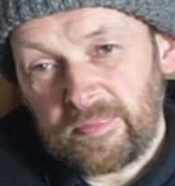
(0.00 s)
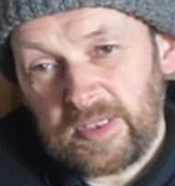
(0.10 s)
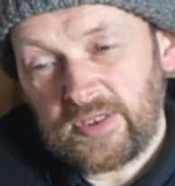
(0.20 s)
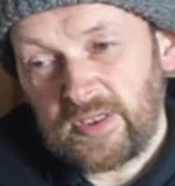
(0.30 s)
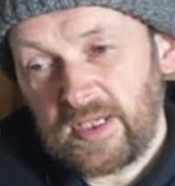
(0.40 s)

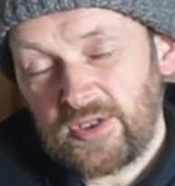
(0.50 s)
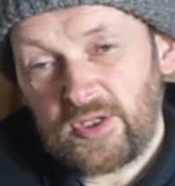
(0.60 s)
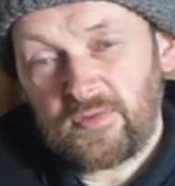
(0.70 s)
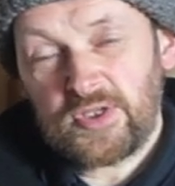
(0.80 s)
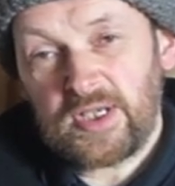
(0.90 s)
that's the nature
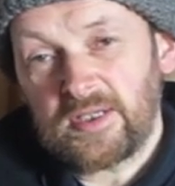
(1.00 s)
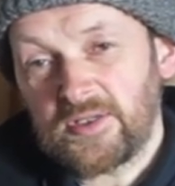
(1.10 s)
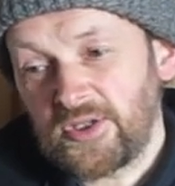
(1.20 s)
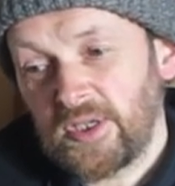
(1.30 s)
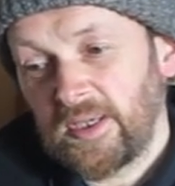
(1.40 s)
of
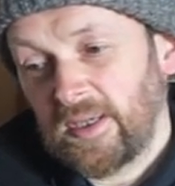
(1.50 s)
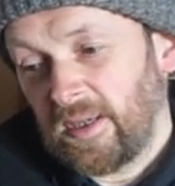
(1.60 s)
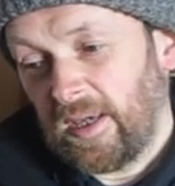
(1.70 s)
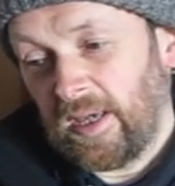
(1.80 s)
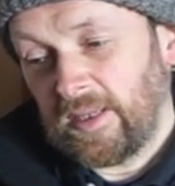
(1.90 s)
change.
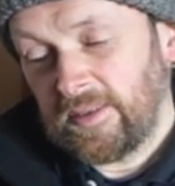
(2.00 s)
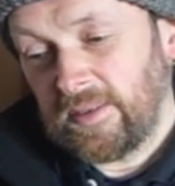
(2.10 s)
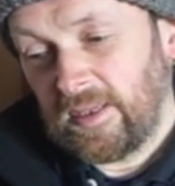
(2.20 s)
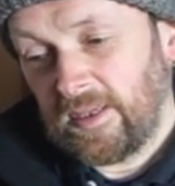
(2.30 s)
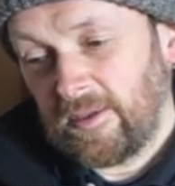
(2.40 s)
And
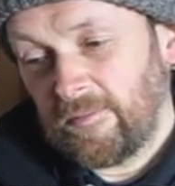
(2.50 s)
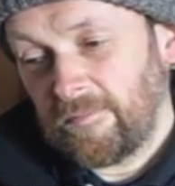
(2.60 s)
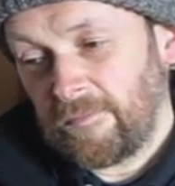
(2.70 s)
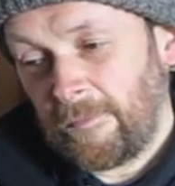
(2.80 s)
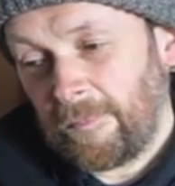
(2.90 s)
um,